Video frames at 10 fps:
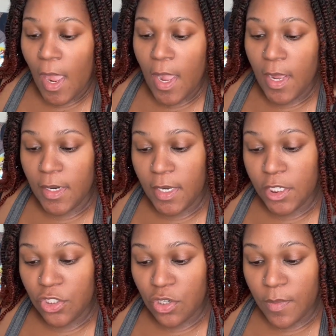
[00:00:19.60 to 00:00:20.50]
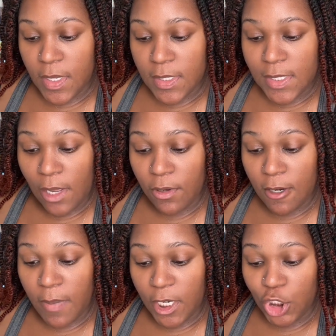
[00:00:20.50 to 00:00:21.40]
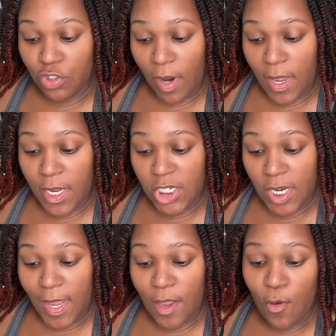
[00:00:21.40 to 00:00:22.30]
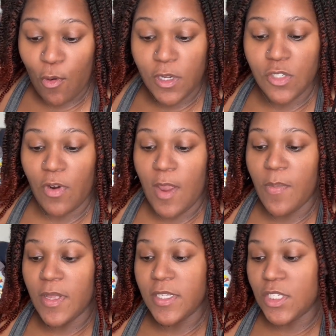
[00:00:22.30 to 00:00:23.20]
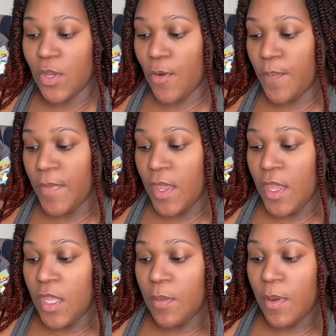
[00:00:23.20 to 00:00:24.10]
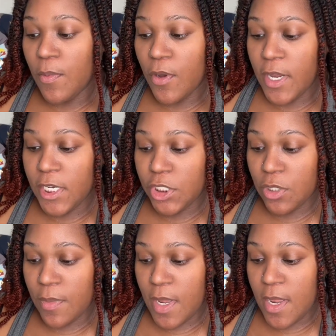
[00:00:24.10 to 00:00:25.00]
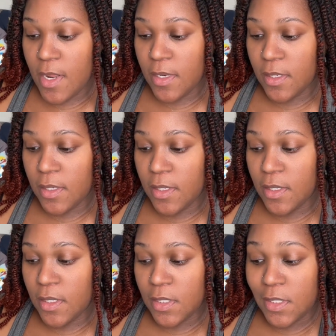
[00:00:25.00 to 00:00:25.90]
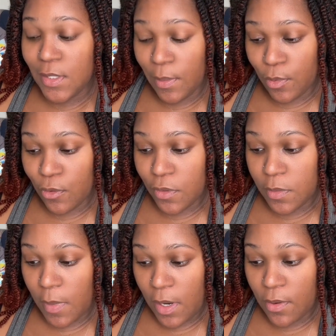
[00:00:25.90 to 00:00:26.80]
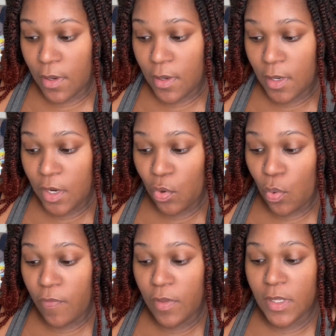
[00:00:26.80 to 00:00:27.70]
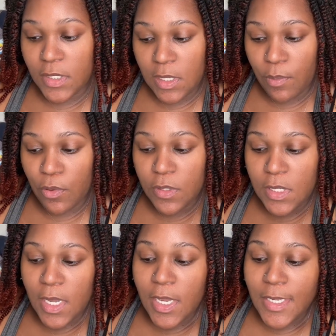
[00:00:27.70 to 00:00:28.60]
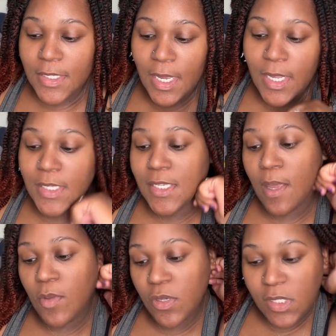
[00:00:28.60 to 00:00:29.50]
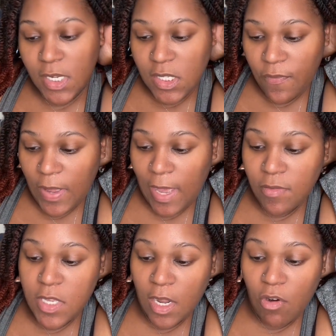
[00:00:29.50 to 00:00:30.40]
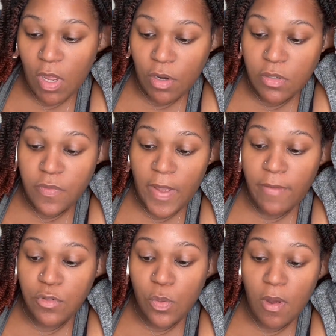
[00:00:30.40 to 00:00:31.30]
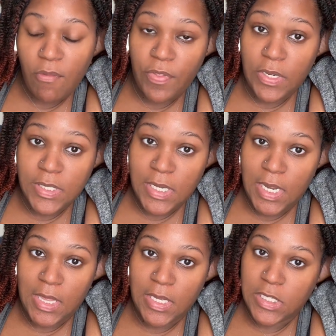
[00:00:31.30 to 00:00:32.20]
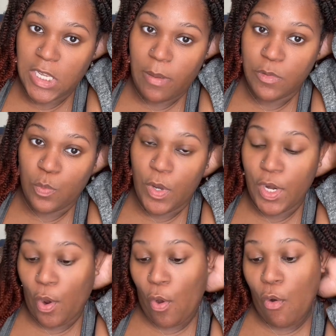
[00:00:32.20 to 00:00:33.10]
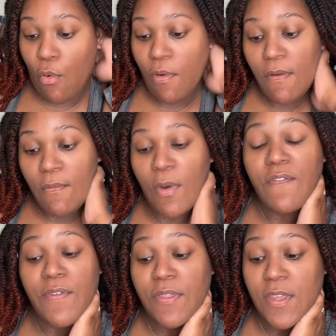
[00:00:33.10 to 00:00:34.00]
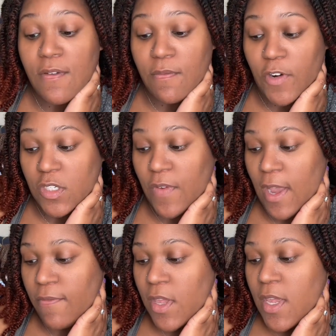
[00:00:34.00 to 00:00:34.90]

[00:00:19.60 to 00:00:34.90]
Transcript: instrument sounded by striking, shaking, or scraping. So biblical instrument, symbols, modern equivalent symbols, 2 Samuel 6 and 5, 2 Chronicles 5, 12, 13, and then Psalms 150, verse 5.